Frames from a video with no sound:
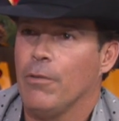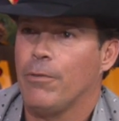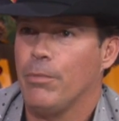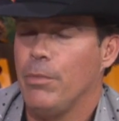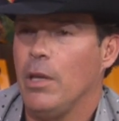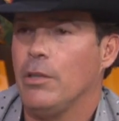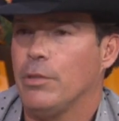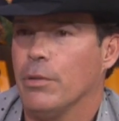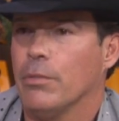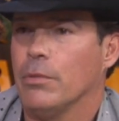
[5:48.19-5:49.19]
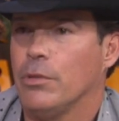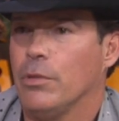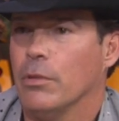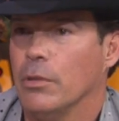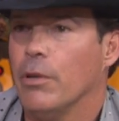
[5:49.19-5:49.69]
for me to,
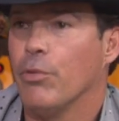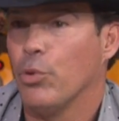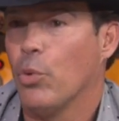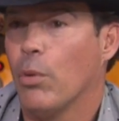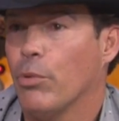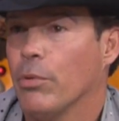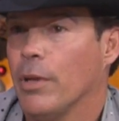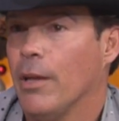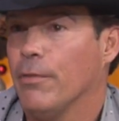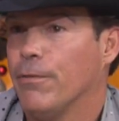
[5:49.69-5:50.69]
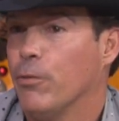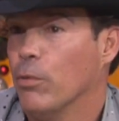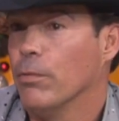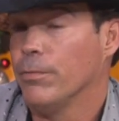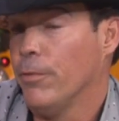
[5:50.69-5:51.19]
to live a normal and
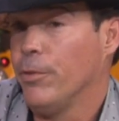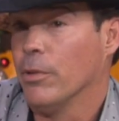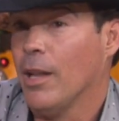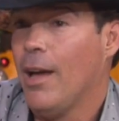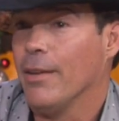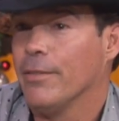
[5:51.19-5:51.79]
full fulfilled life.